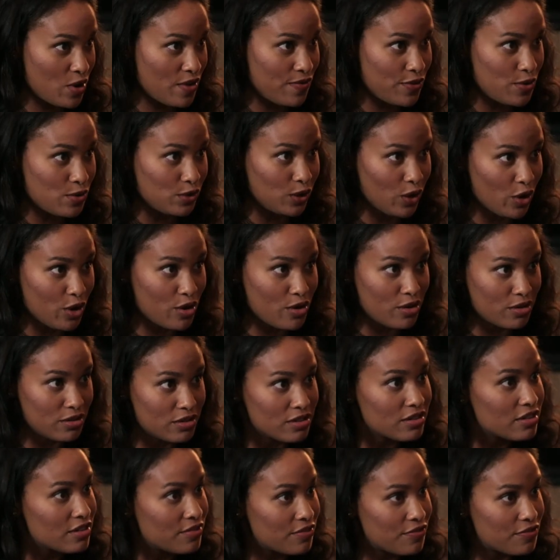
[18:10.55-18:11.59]
what have you
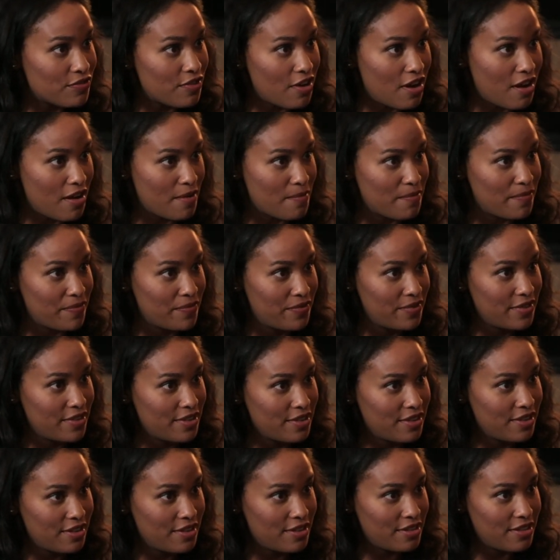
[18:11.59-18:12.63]
learned from
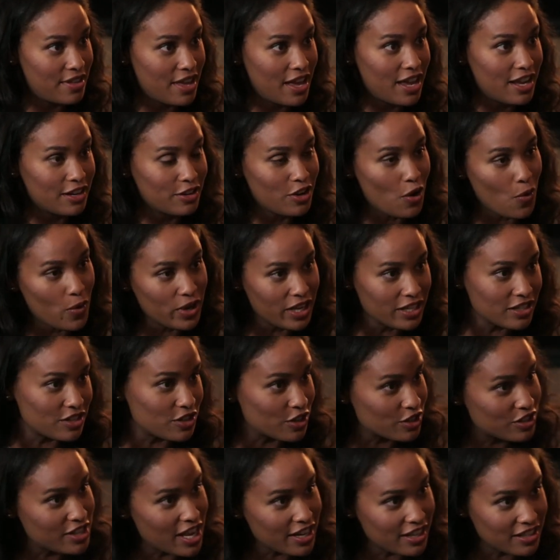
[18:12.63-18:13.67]
then going
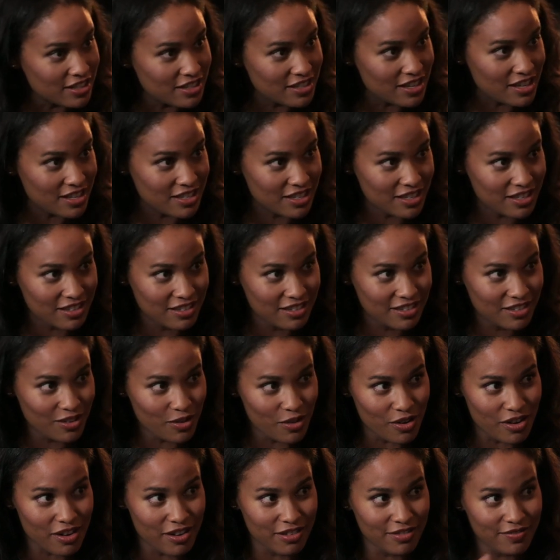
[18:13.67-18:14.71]
into your second season?
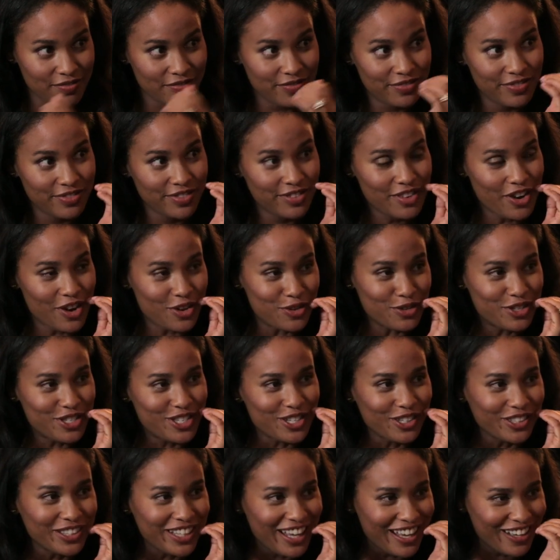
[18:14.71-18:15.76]
Or well, are you
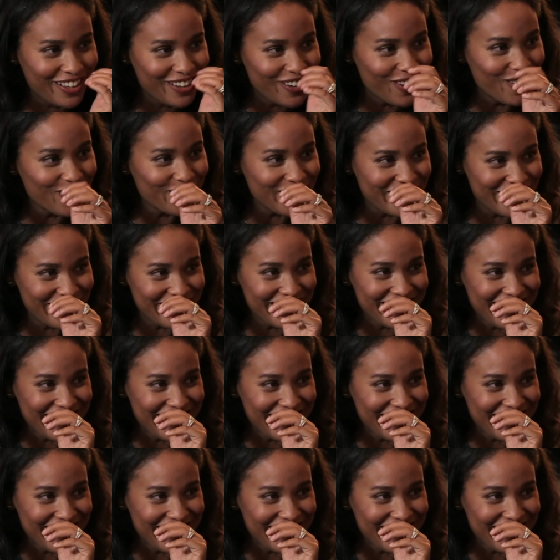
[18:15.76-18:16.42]
still like, holy